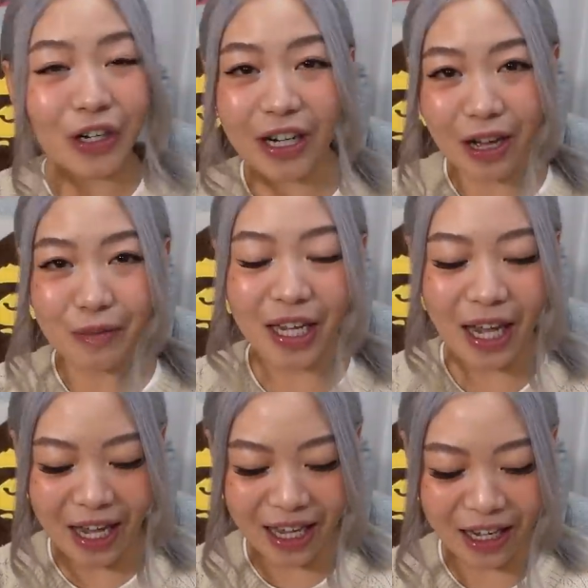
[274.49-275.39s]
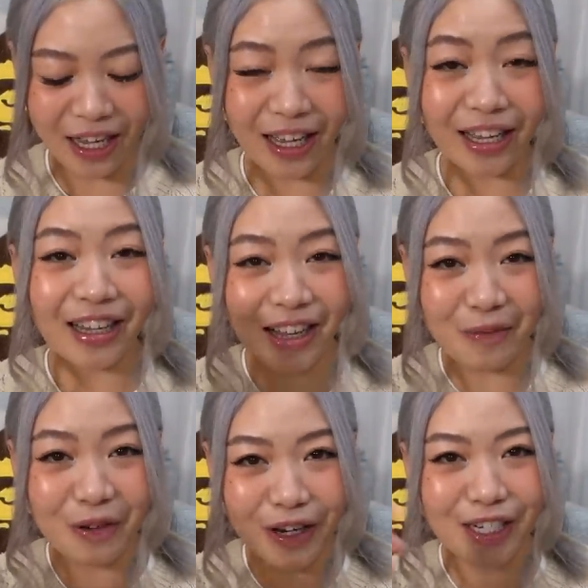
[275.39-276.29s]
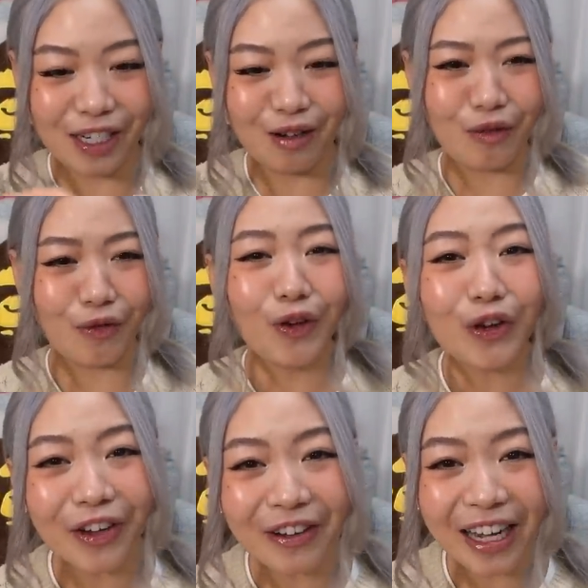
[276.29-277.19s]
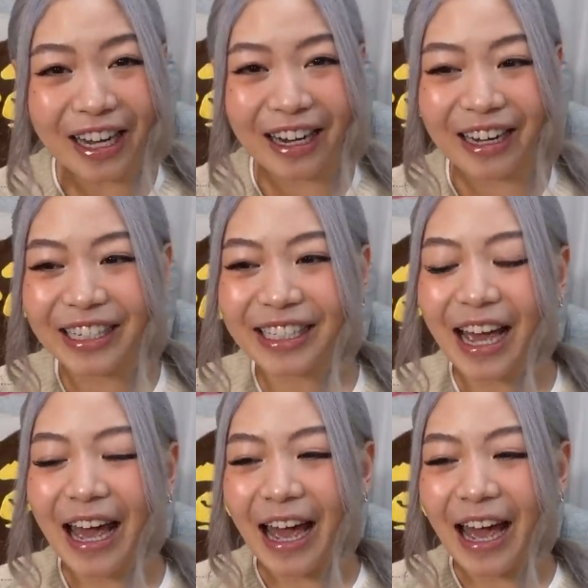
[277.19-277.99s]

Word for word: Murakami had a collaboration with Uno cards